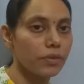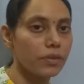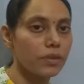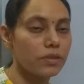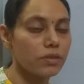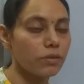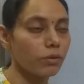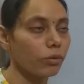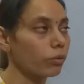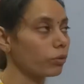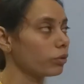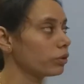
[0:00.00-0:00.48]

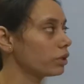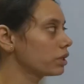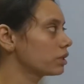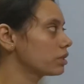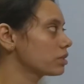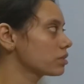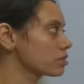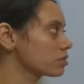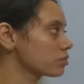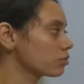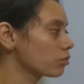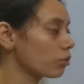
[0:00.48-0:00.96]
So it
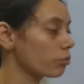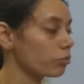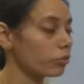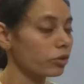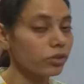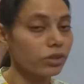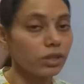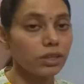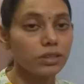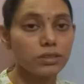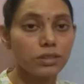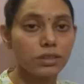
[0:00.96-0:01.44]
is no more
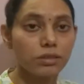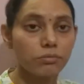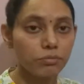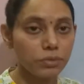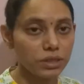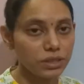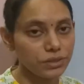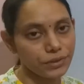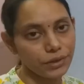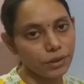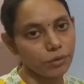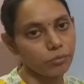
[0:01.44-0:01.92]
a
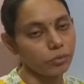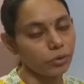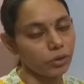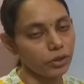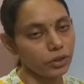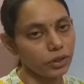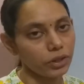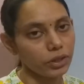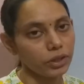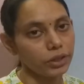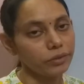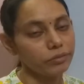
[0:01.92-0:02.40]
simple
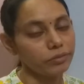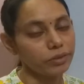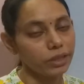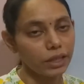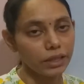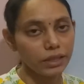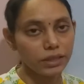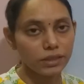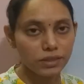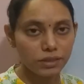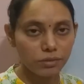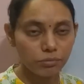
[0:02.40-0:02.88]
sigmoid curve
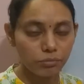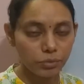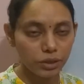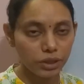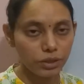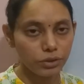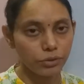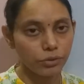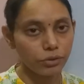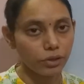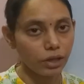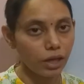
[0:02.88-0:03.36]
like
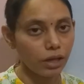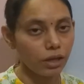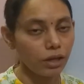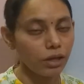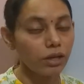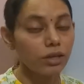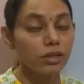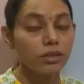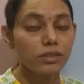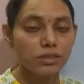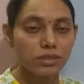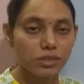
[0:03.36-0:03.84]

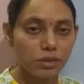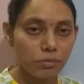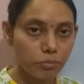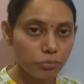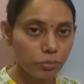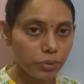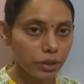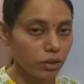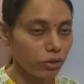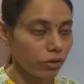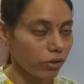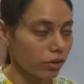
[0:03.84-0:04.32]

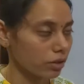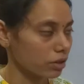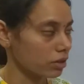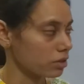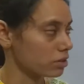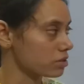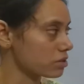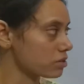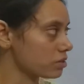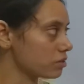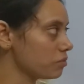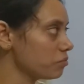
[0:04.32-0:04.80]
simple
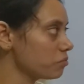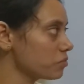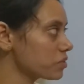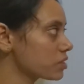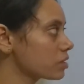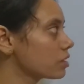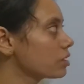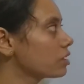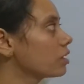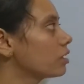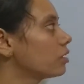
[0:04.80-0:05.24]
organisms.